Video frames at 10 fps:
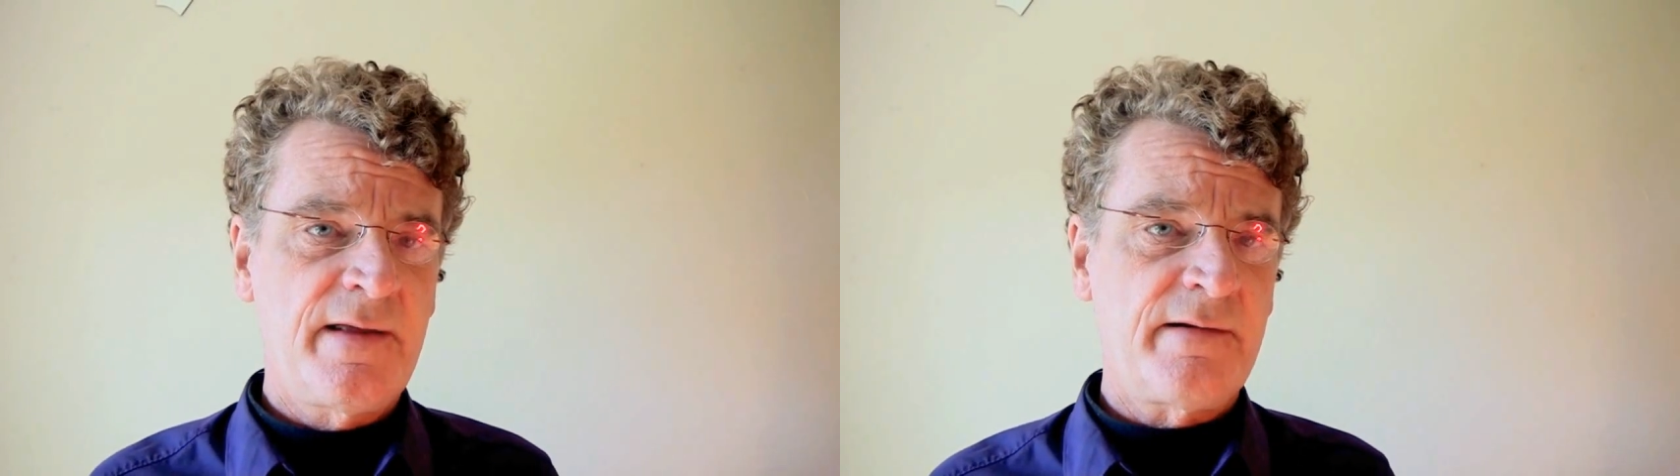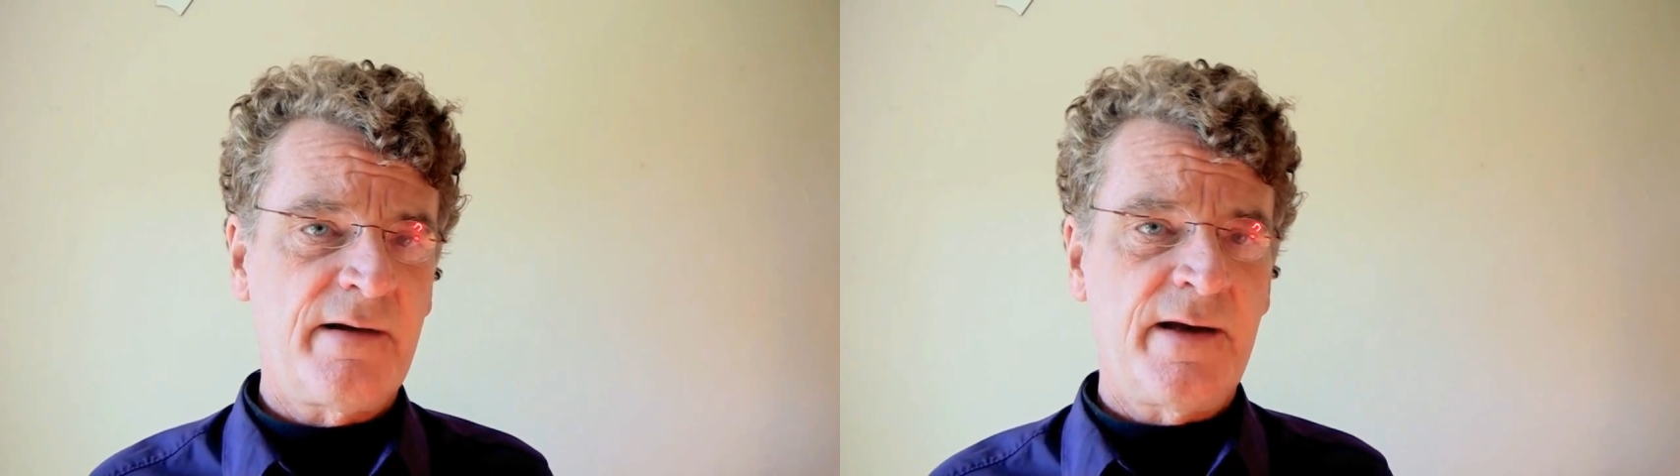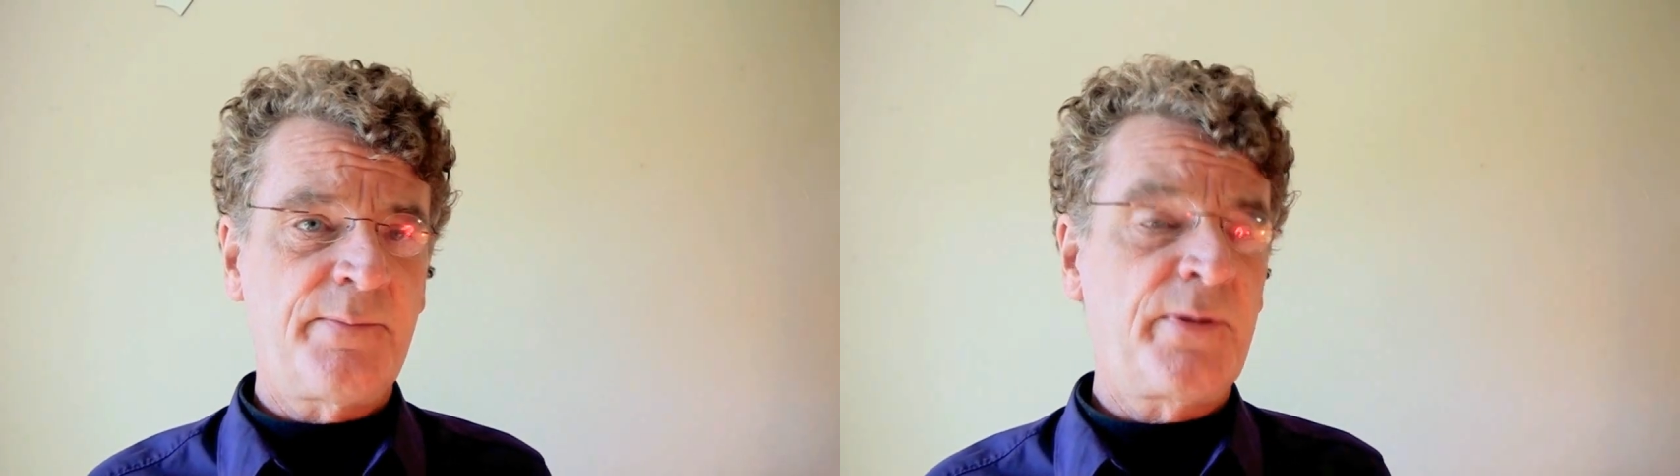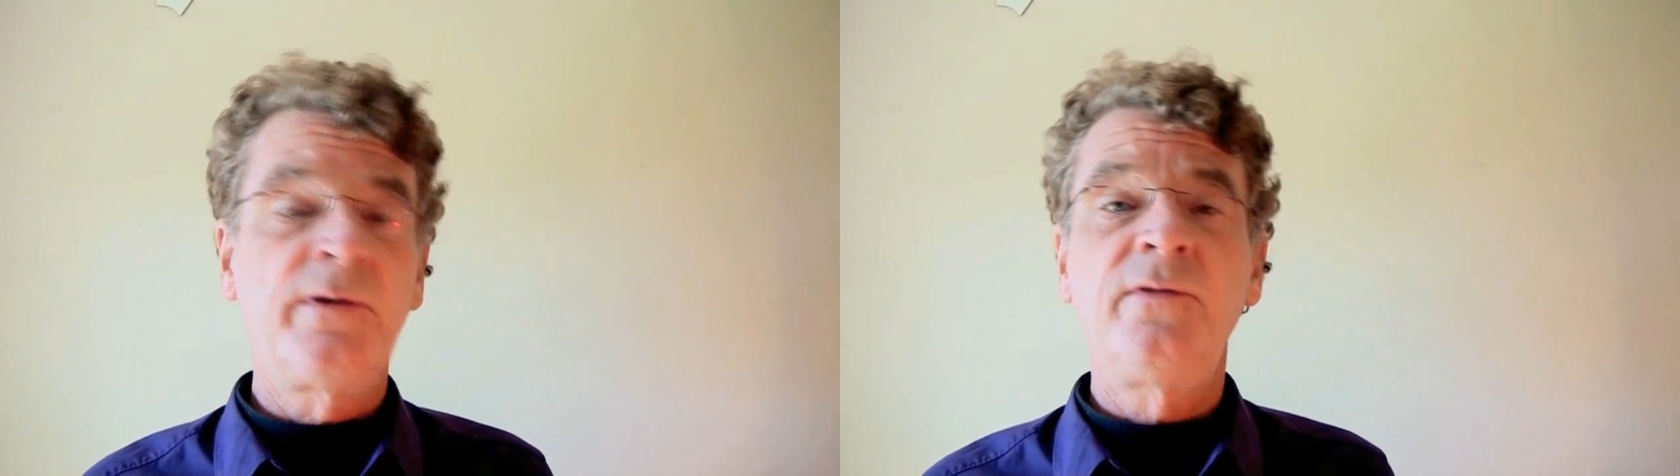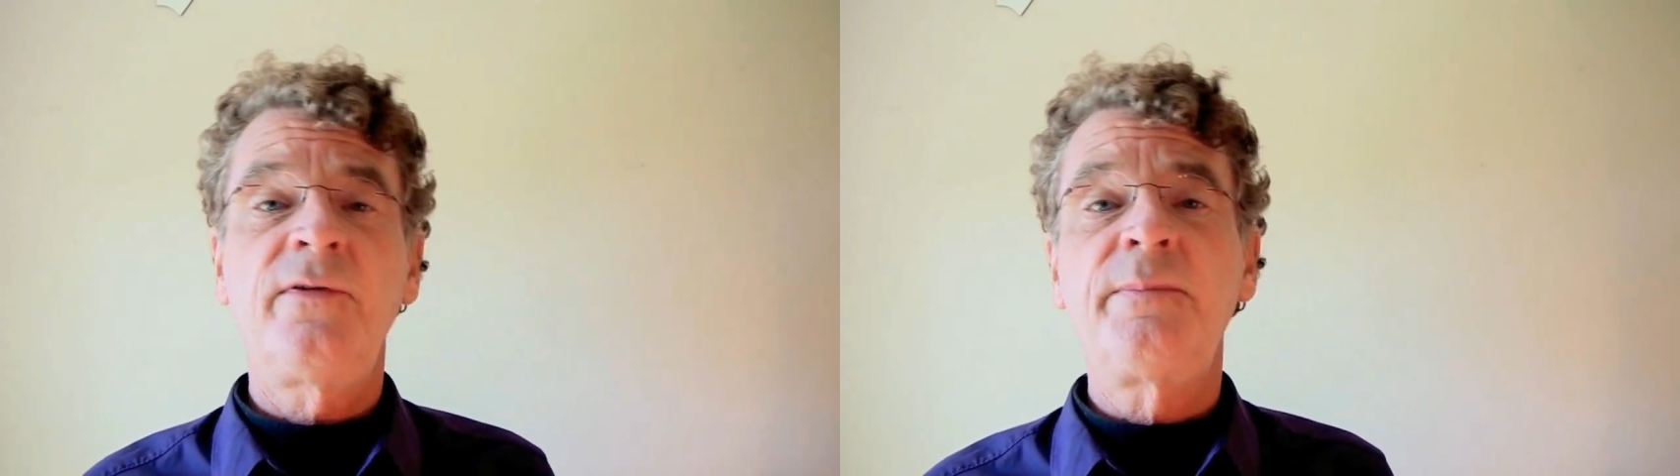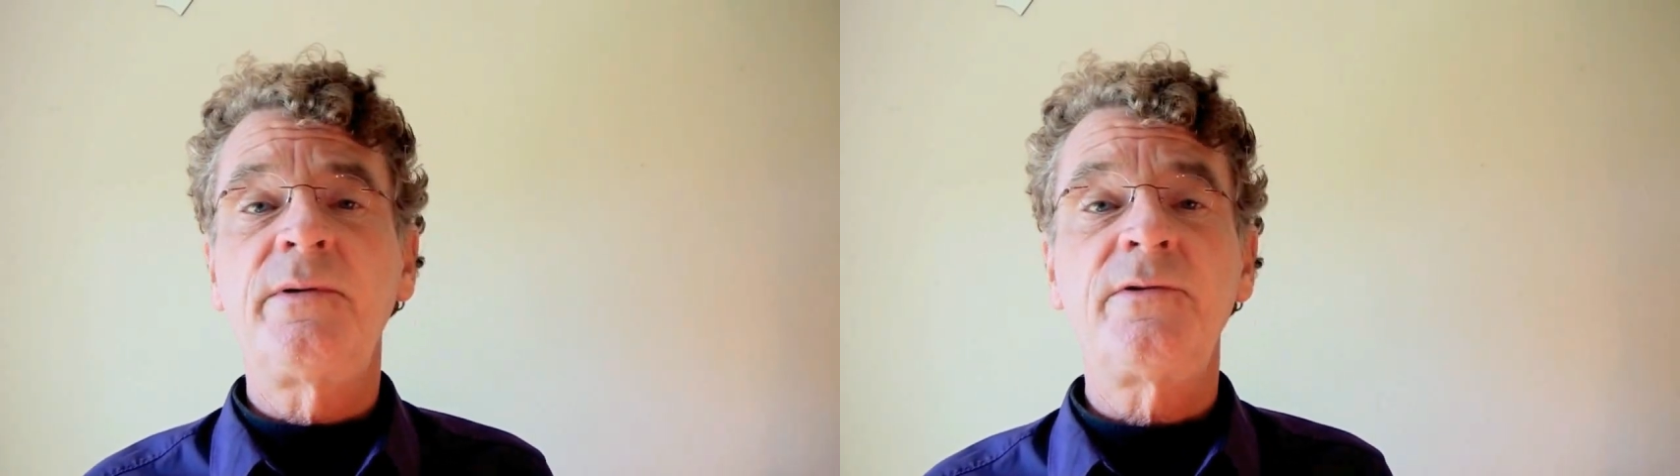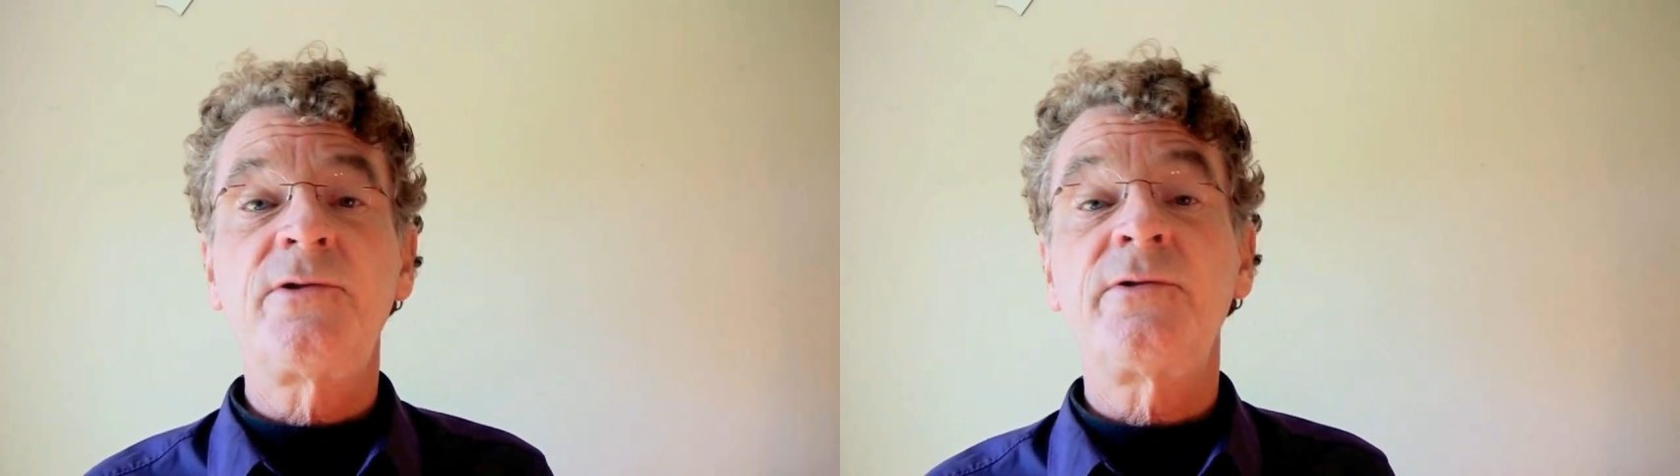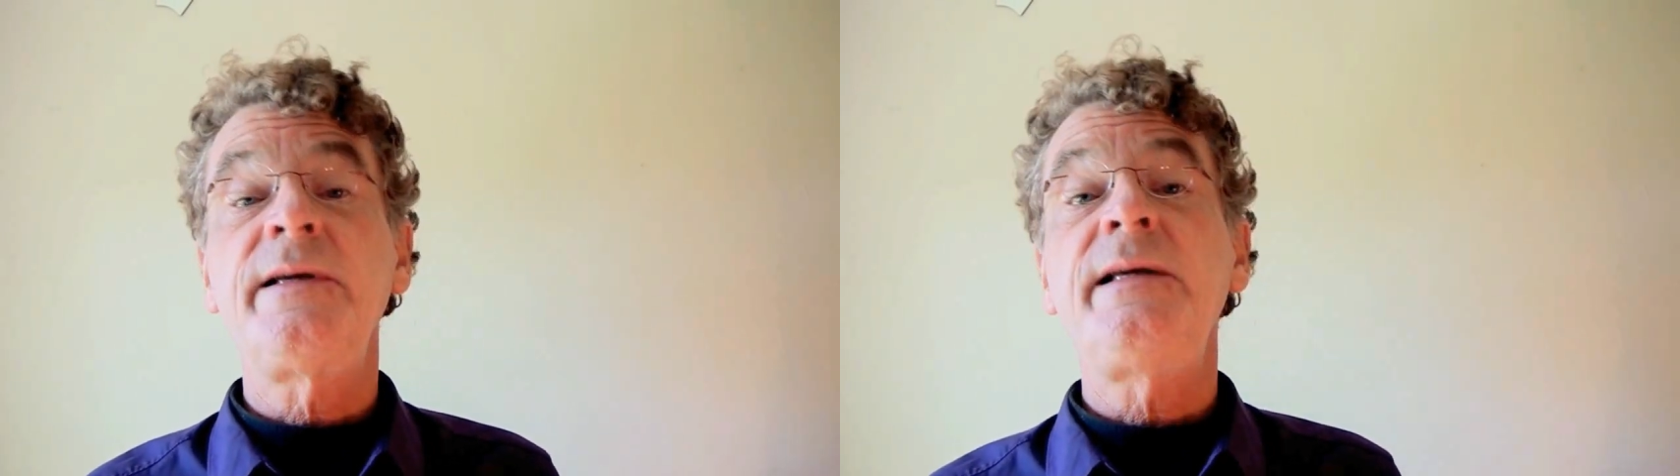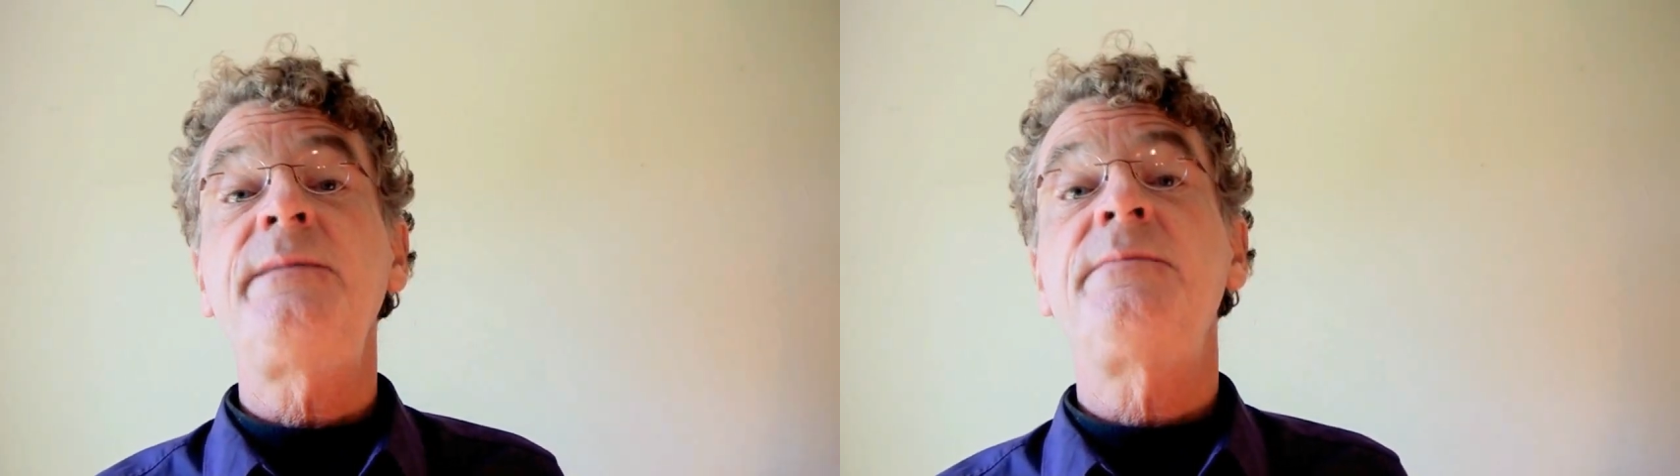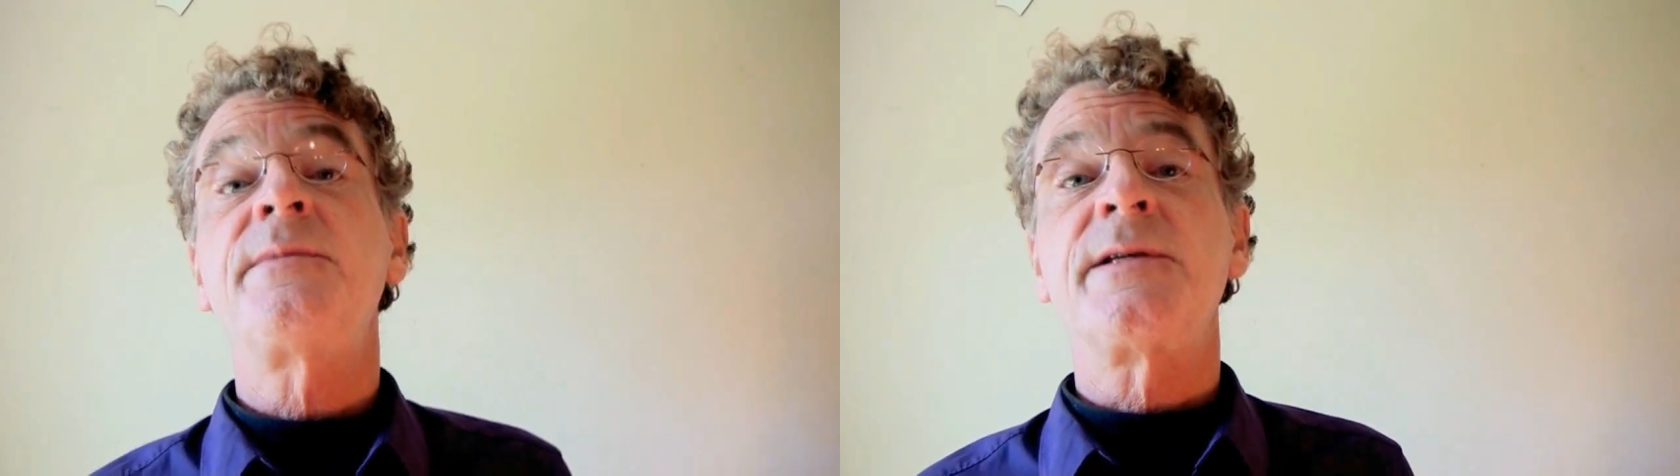their unprovable
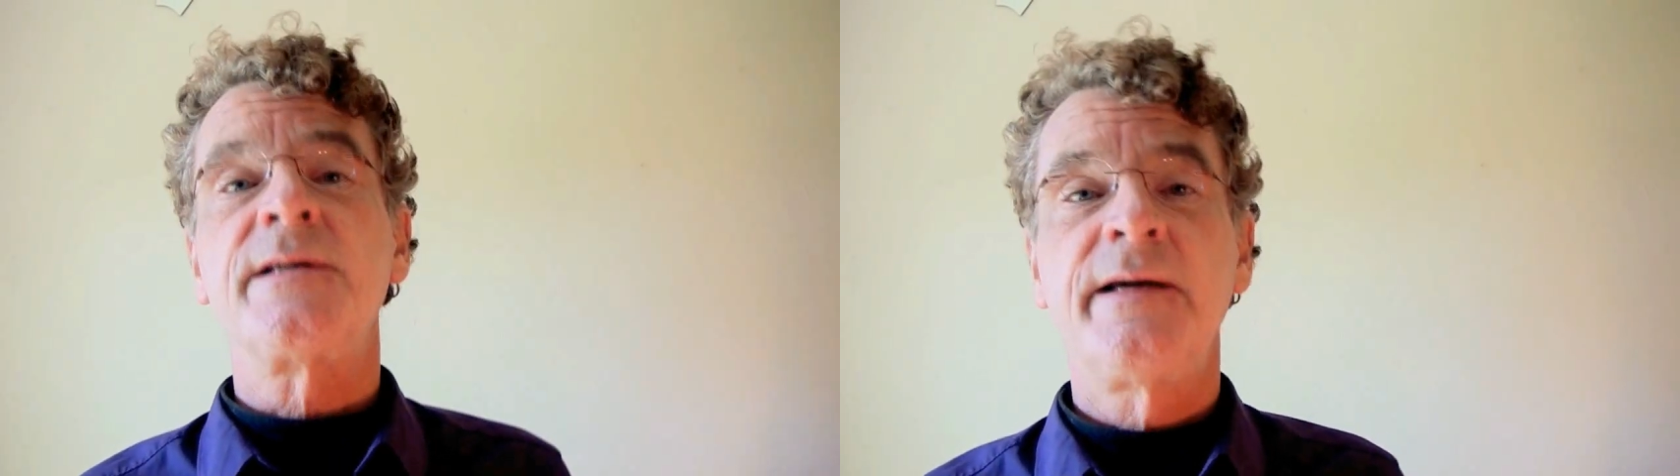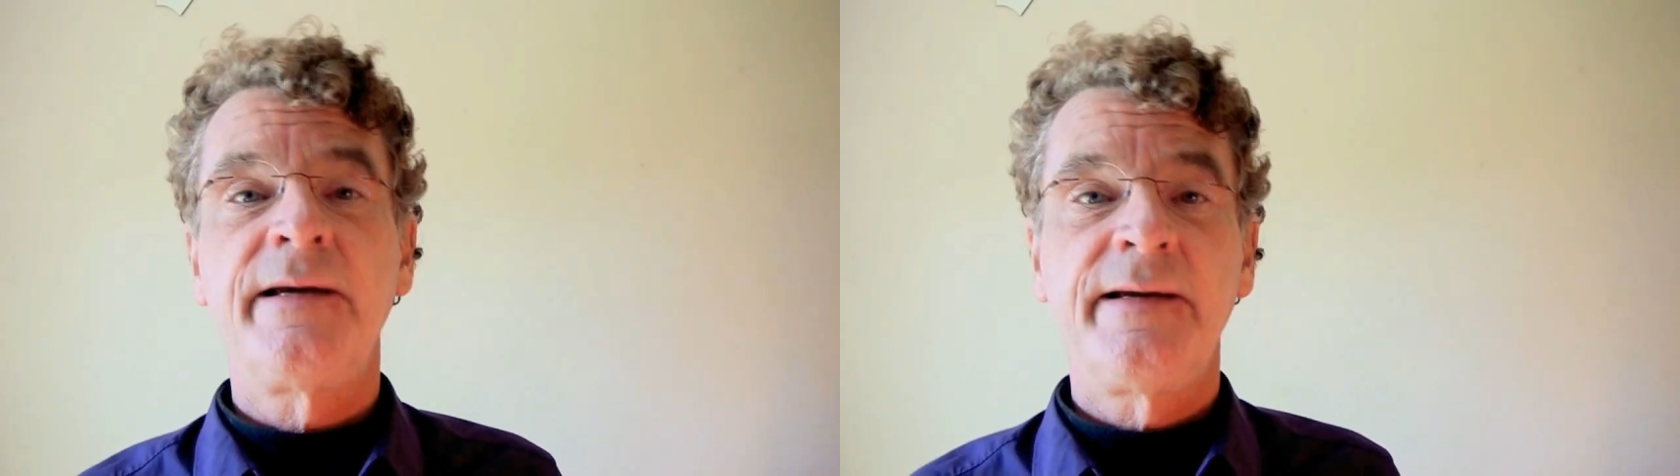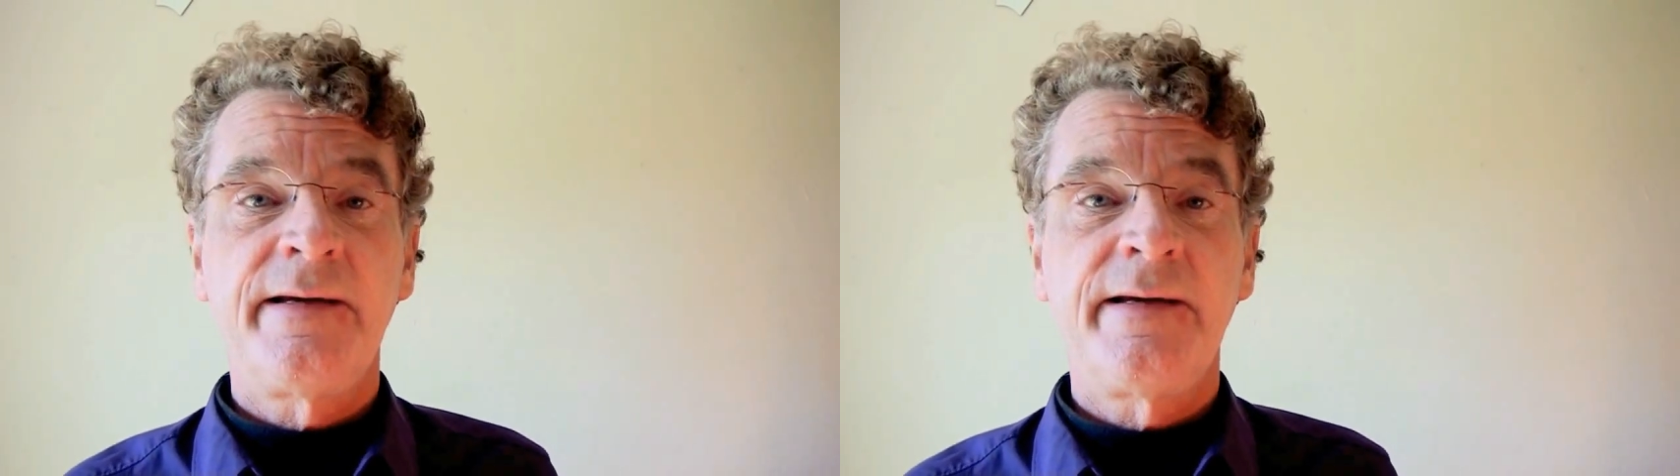dreams.